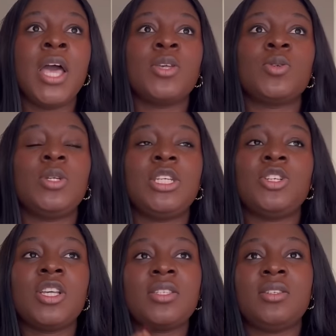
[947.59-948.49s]
So they
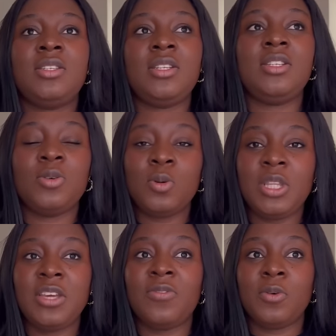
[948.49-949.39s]
just did the whole
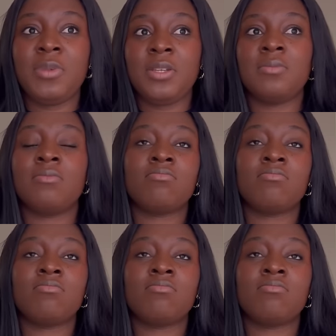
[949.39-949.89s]
thing for me.